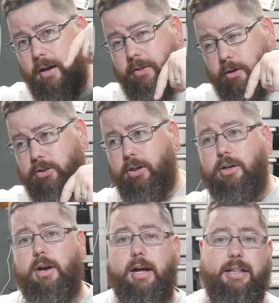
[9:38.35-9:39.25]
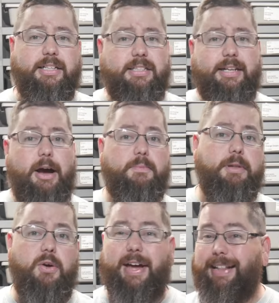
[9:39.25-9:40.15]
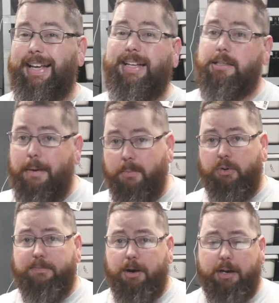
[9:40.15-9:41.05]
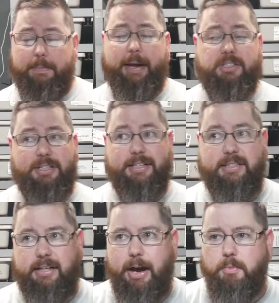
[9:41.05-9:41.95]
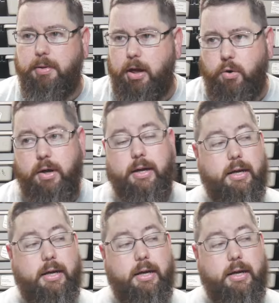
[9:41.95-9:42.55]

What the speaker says: Those are listed down below. That link to my Morph Market page is listed down below.